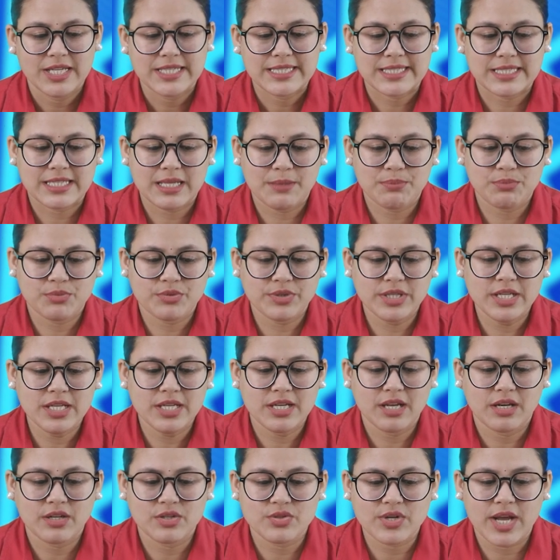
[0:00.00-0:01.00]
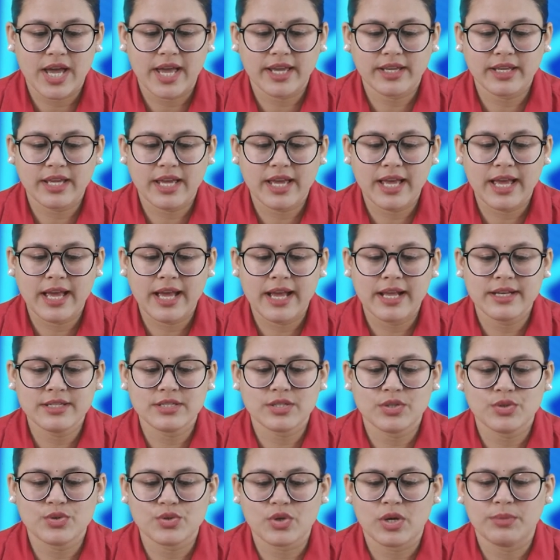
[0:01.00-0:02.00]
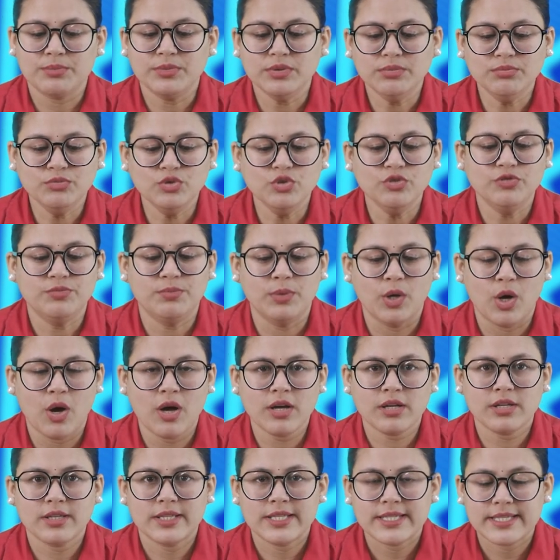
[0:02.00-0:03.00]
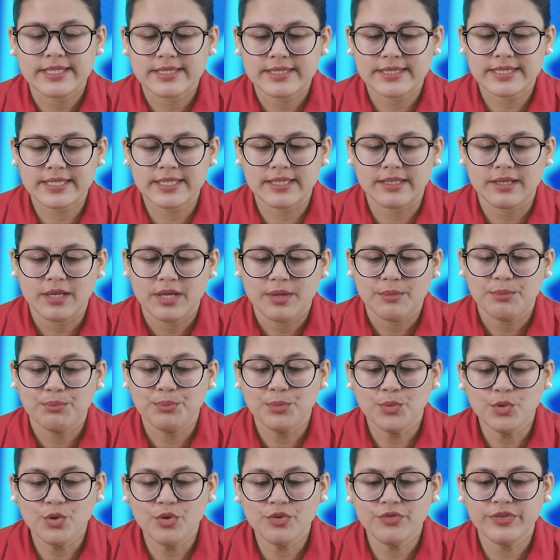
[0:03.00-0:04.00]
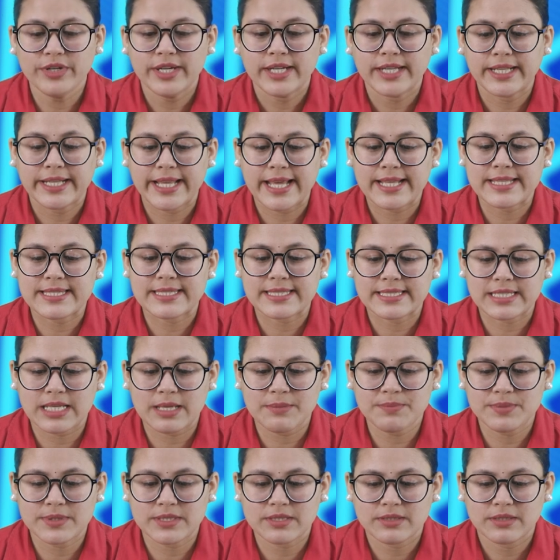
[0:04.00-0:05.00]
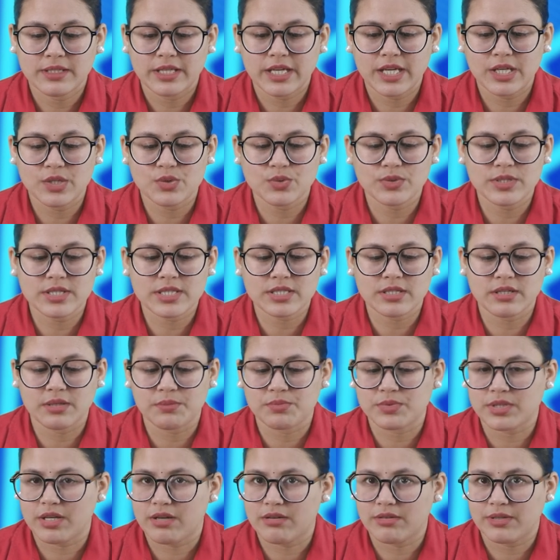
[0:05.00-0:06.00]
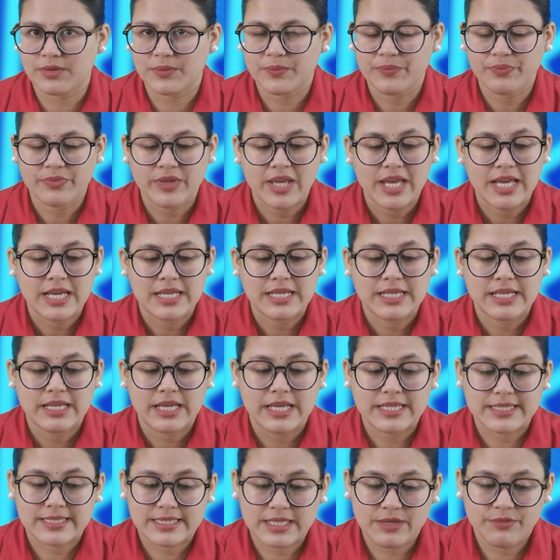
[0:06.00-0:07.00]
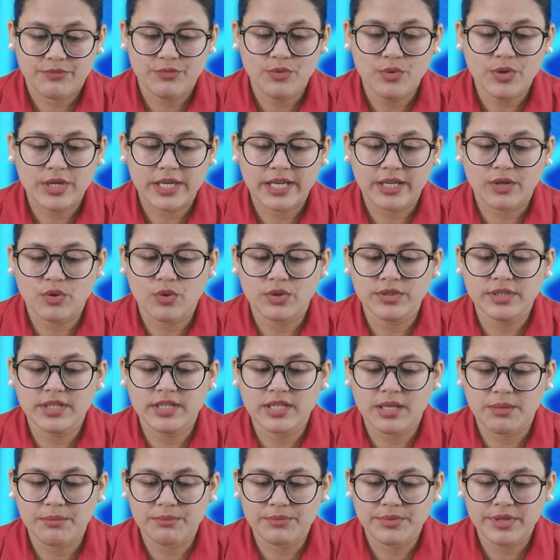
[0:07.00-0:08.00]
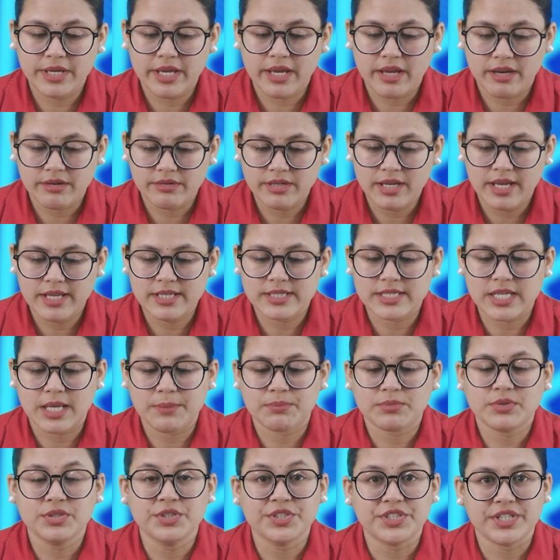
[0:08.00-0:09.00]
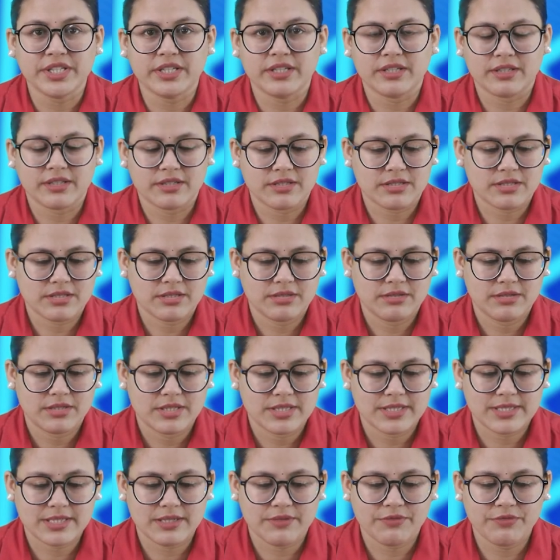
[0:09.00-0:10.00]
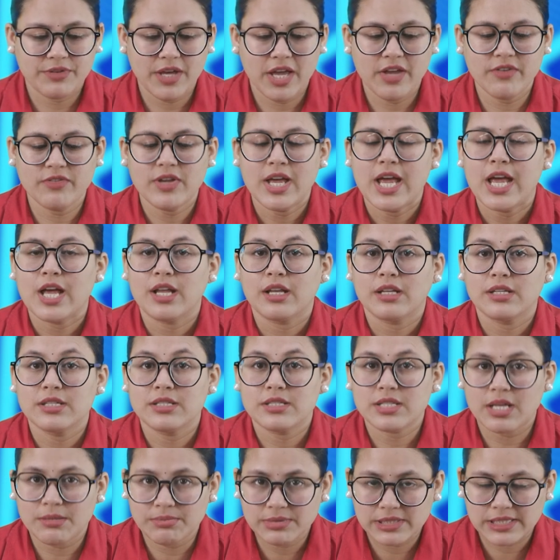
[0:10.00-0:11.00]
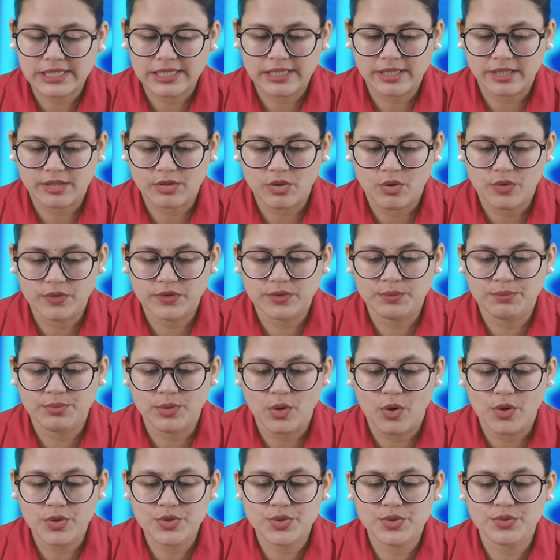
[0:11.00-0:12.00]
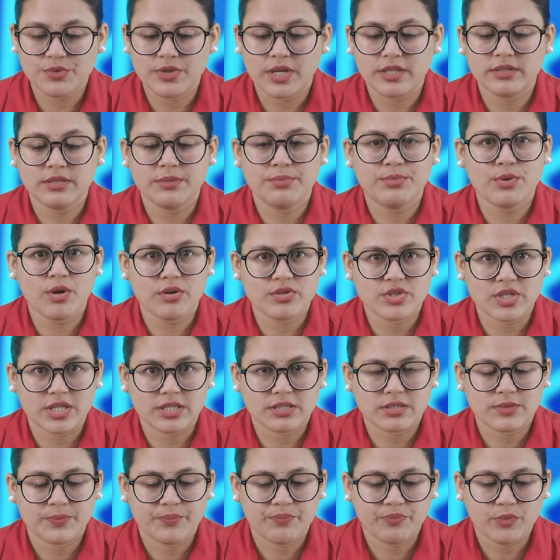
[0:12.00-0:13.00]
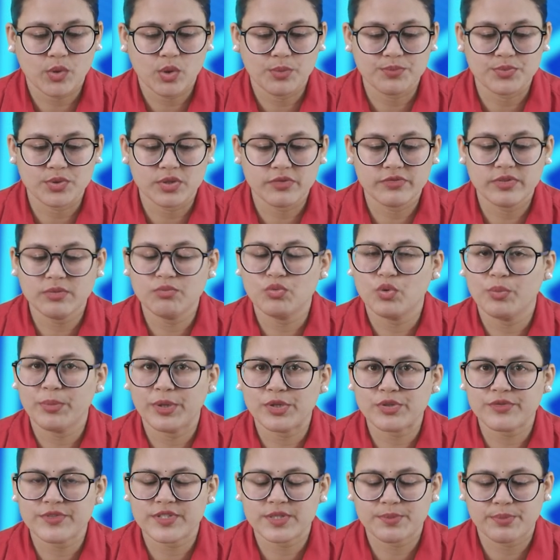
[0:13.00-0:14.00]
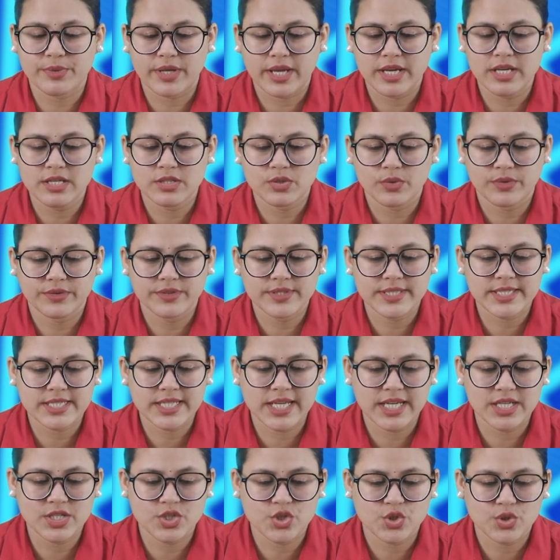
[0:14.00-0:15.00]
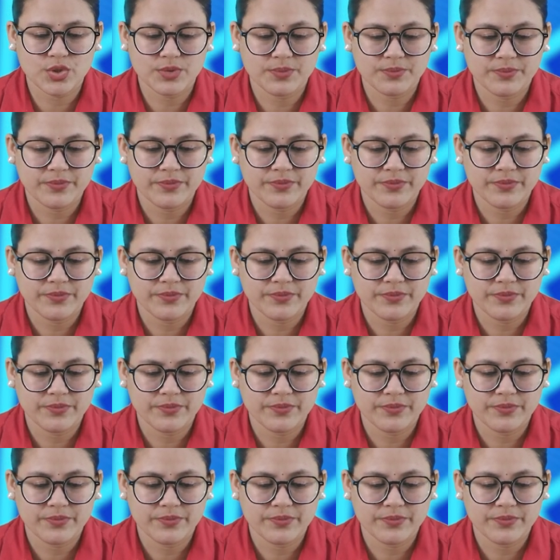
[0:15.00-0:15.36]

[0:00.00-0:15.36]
Step 3, drag and drop the move block. See, move 10 steps into the script area. Step 4, click on the number area and type 30 in it. Step 5, double click on the block to run the project. Observe the movement of sprite on the stage.